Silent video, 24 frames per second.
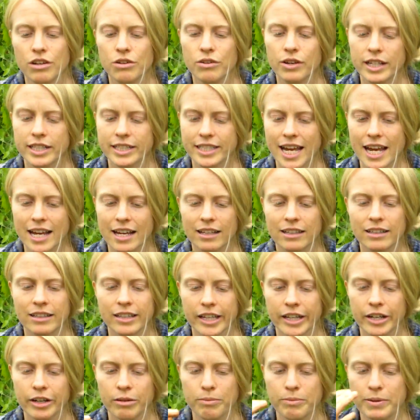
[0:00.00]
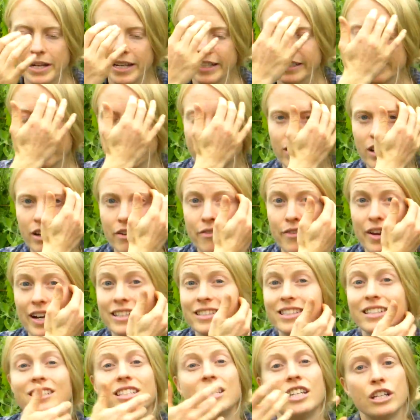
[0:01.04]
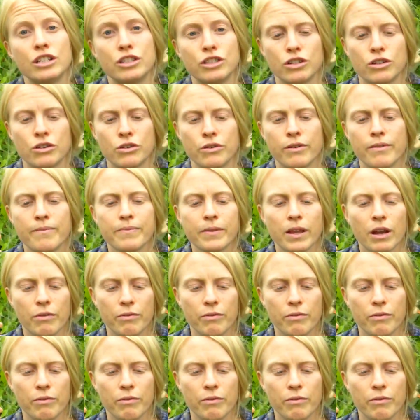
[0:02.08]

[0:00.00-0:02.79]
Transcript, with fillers: you can take a little piece of the affected tissue,